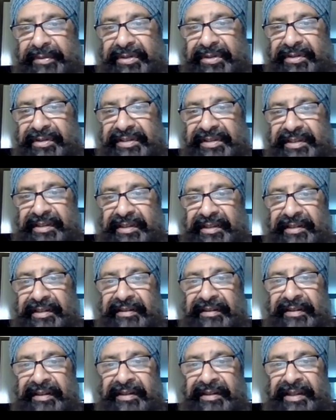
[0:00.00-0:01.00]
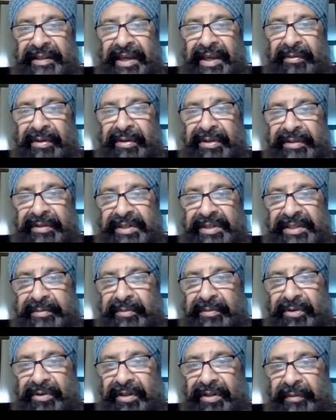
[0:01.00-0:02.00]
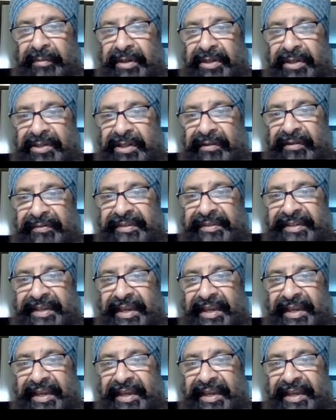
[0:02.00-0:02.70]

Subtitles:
You can see it that the airway is much smaller because all this